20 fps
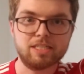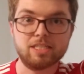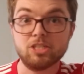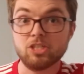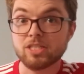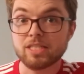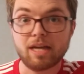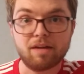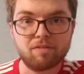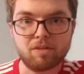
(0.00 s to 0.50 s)
And
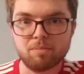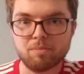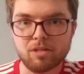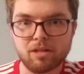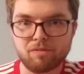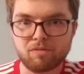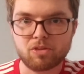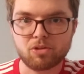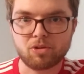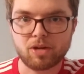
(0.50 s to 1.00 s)
just have them
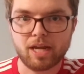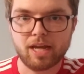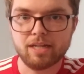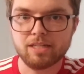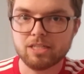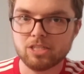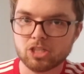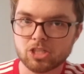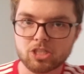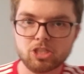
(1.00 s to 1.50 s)
lift their hand
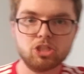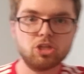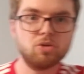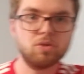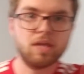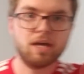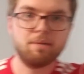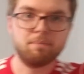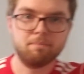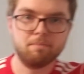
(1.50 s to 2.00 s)
and just show
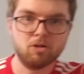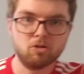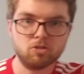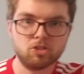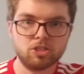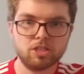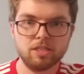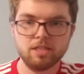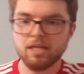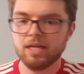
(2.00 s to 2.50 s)
that
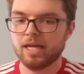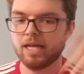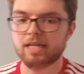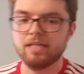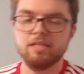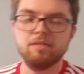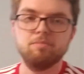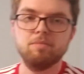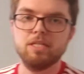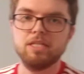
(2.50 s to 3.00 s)
motion, and
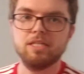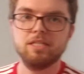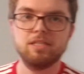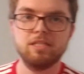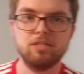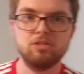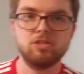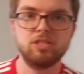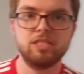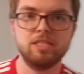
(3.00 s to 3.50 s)

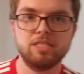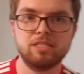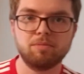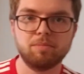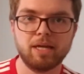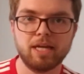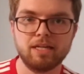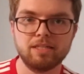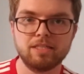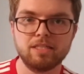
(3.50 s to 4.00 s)
immediately you'll see some
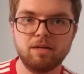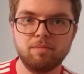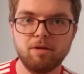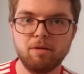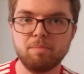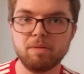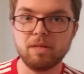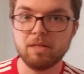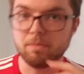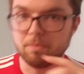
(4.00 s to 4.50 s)
hands come
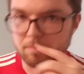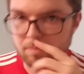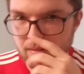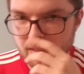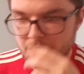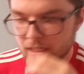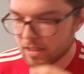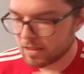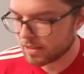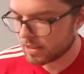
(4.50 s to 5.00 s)
up, and
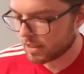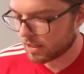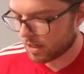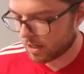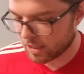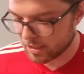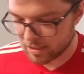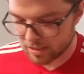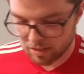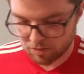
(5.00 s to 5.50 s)
immediately
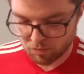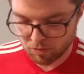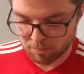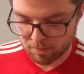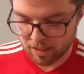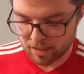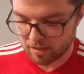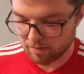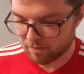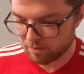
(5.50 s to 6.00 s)
eyes that were
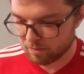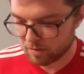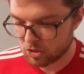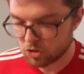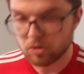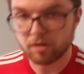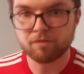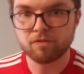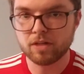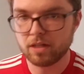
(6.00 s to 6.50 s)
maybe
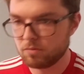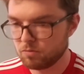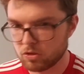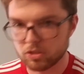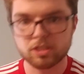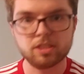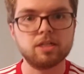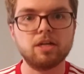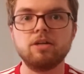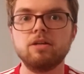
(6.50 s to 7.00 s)
drifting will
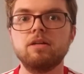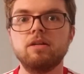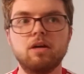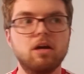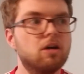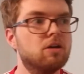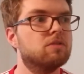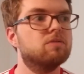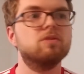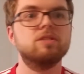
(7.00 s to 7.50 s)
start,
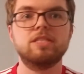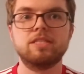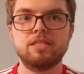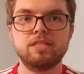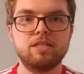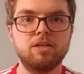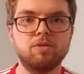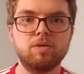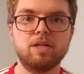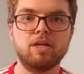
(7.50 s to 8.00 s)
oh, what's
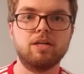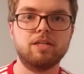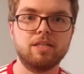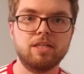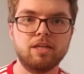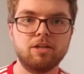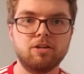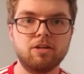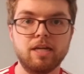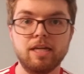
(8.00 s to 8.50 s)
going on here?